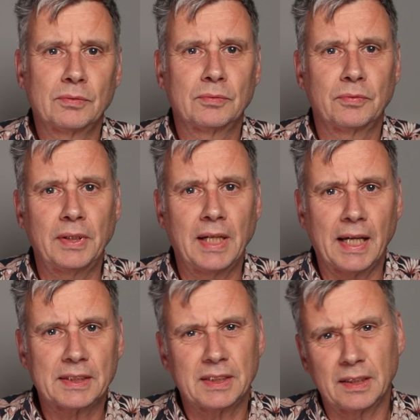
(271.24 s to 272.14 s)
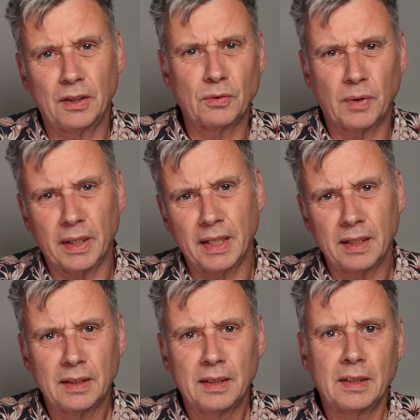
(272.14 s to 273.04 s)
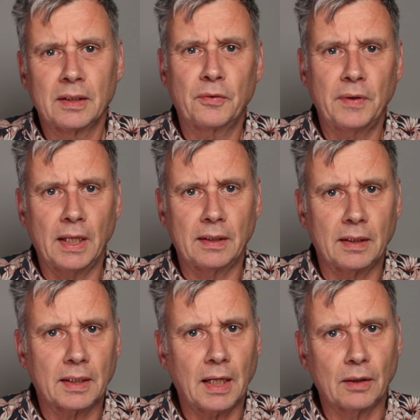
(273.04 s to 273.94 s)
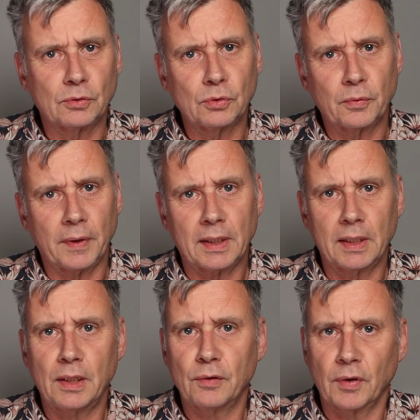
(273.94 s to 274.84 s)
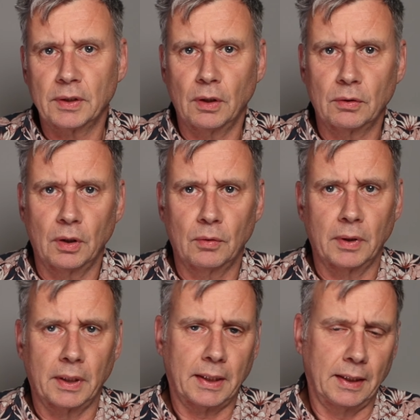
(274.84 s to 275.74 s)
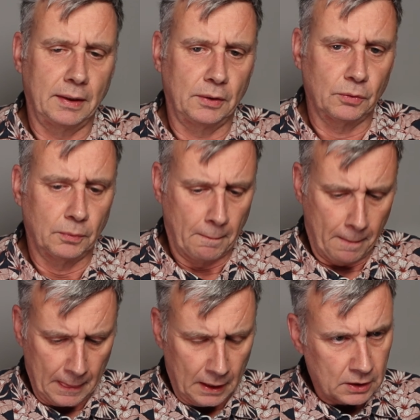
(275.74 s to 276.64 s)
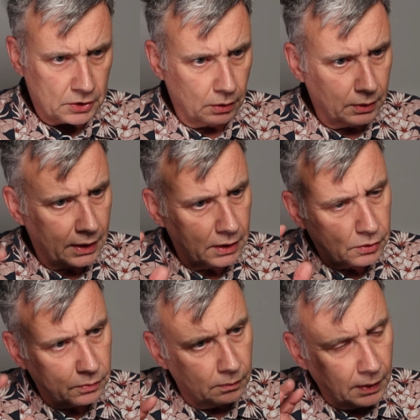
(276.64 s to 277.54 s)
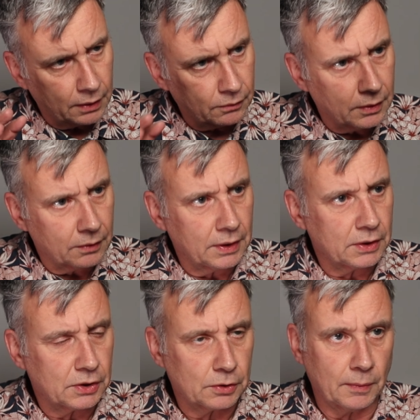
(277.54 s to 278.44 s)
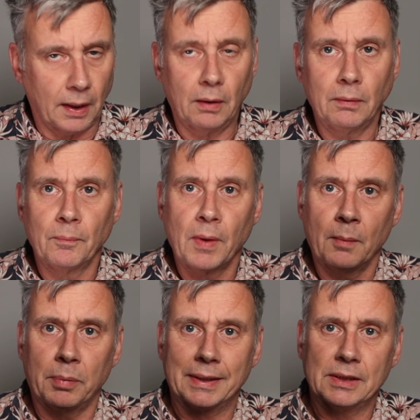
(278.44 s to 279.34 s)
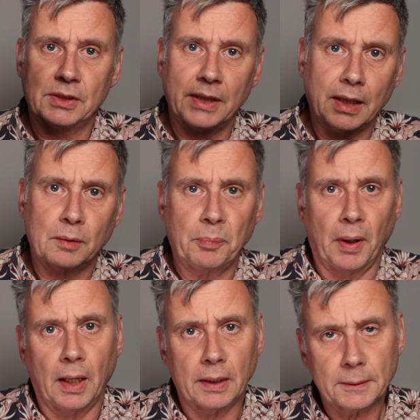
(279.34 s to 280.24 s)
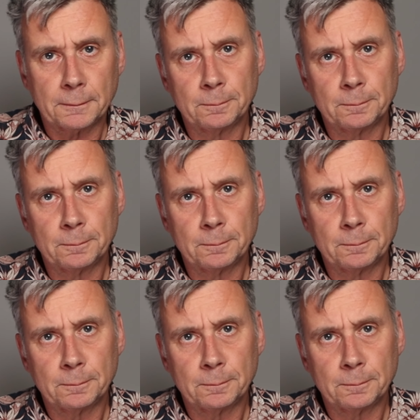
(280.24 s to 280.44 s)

relaxed. I don't want to create an account too quickly if I don't know what I get into. So that is one of the things as well. But the second part,